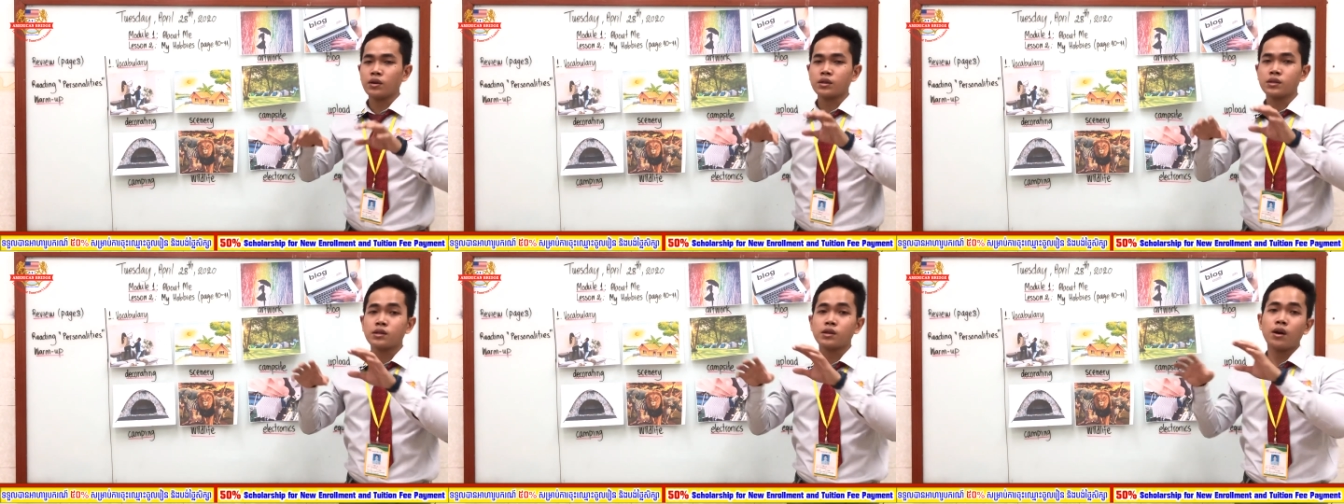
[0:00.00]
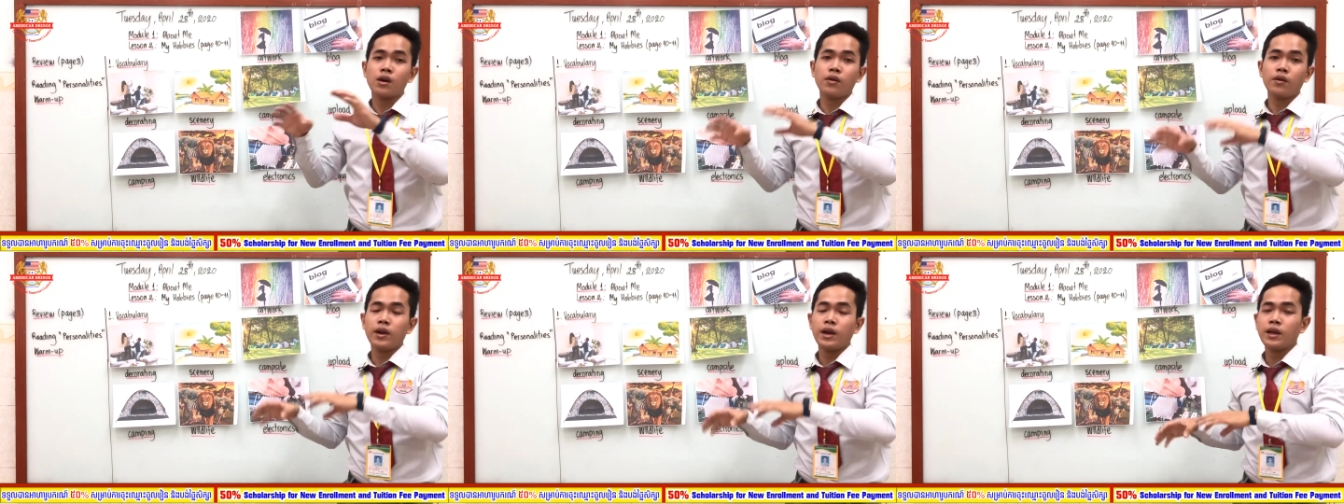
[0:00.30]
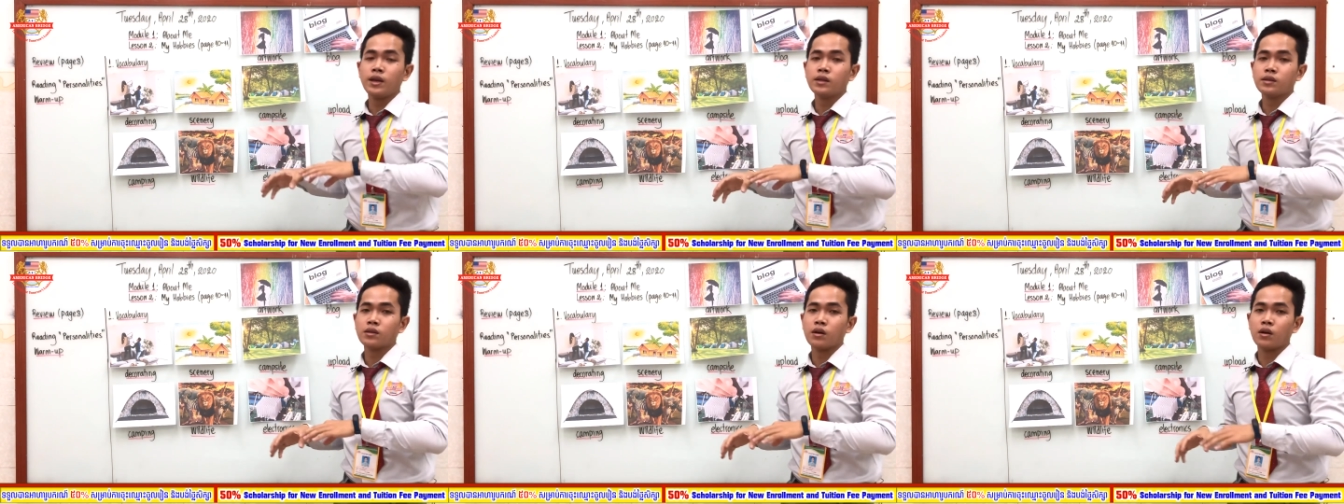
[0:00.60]

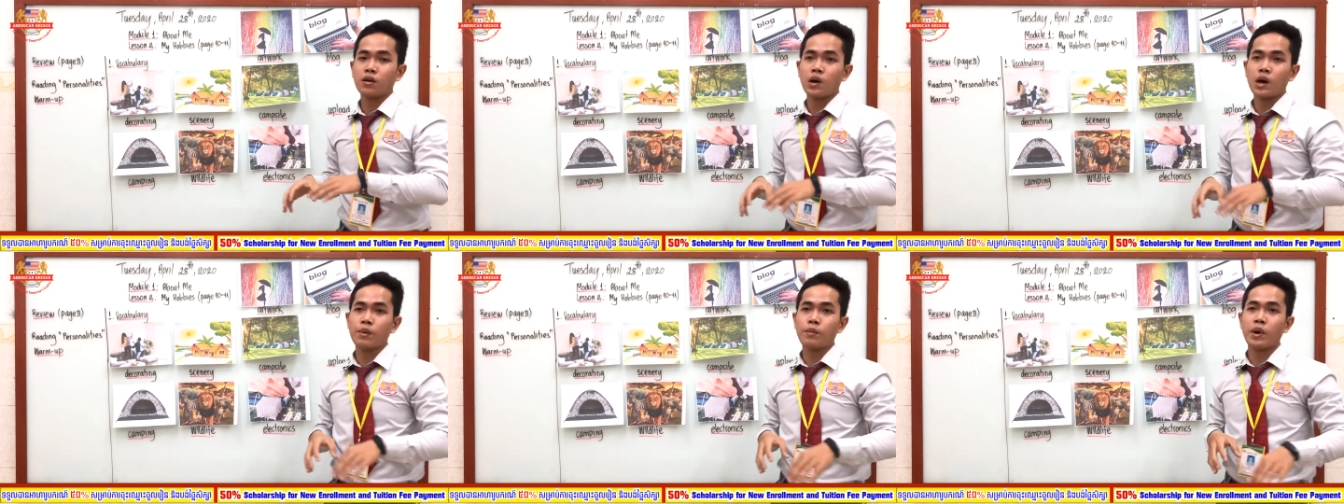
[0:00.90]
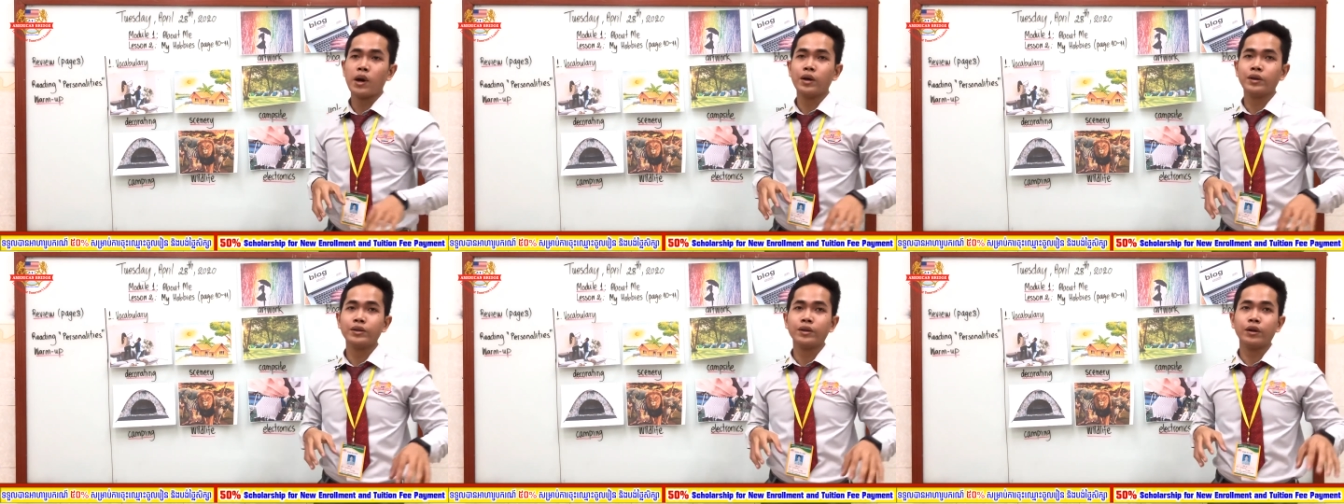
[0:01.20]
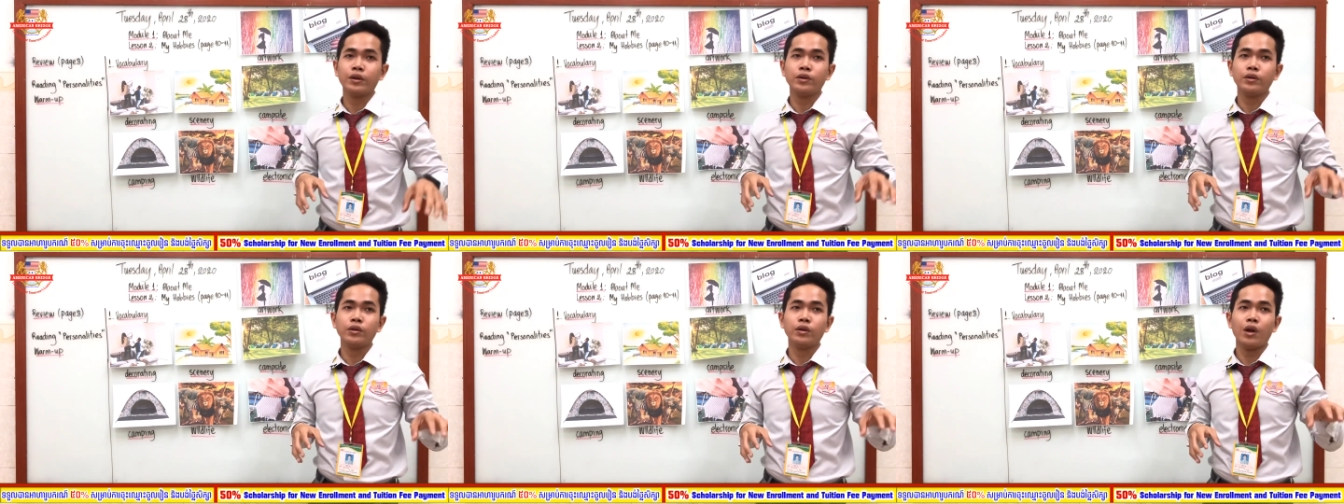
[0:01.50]
stories or
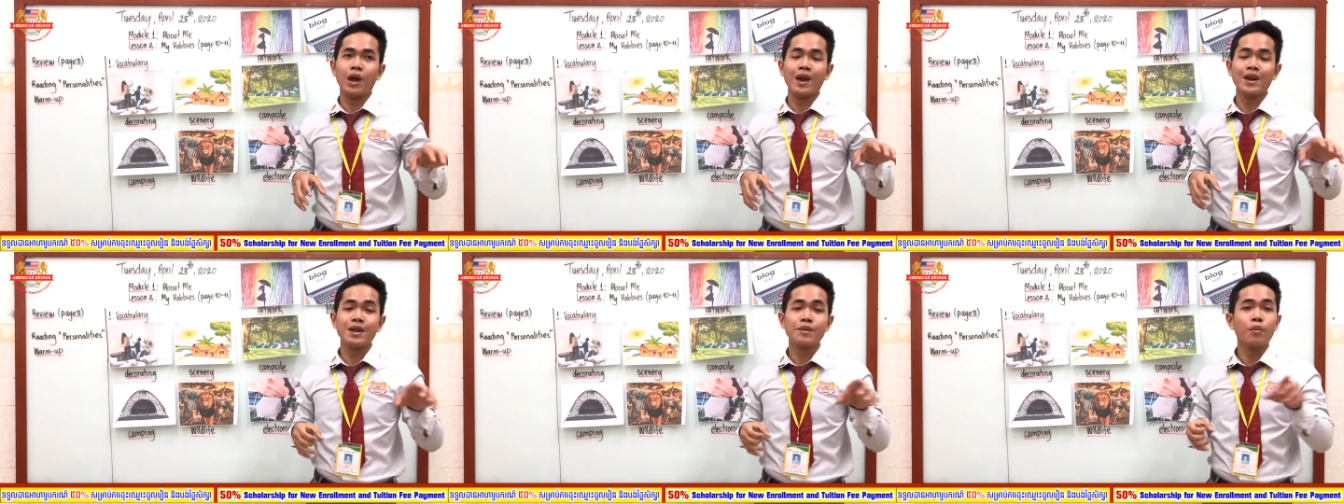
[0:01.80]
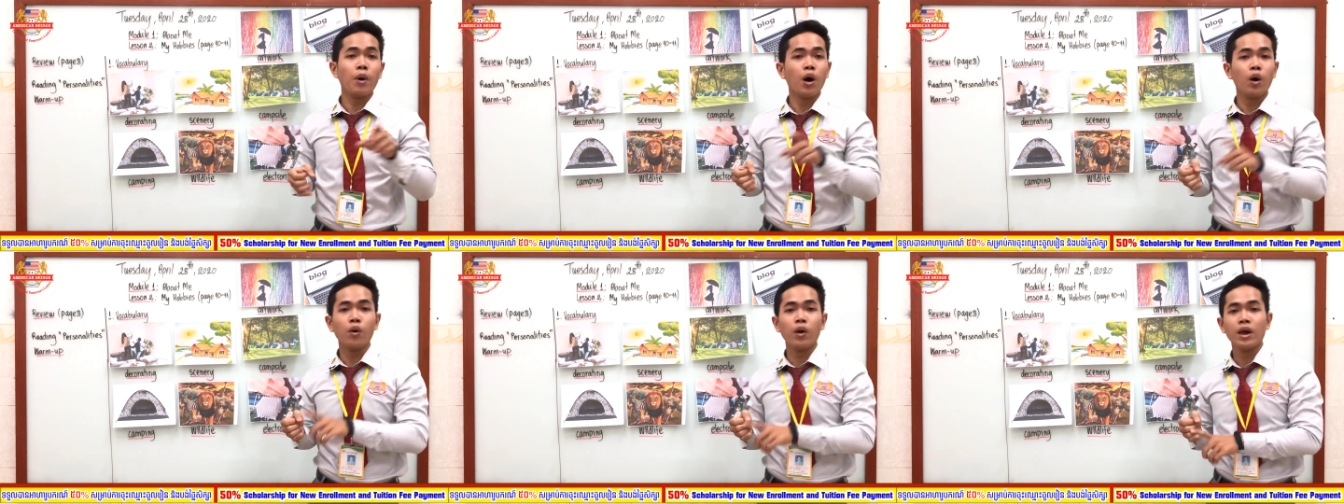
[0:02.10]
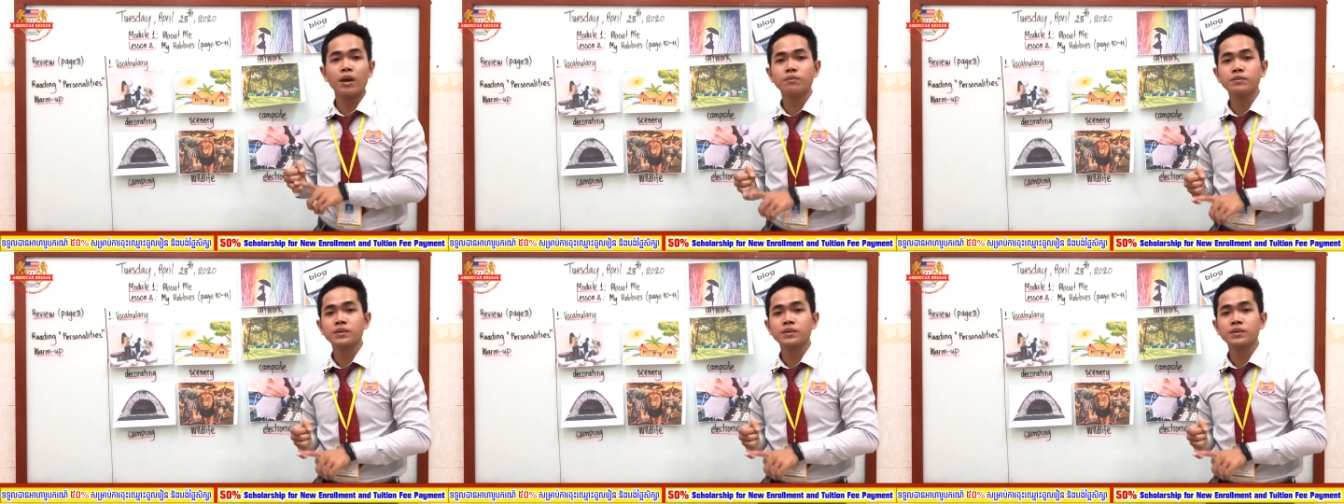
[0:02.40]
about any poems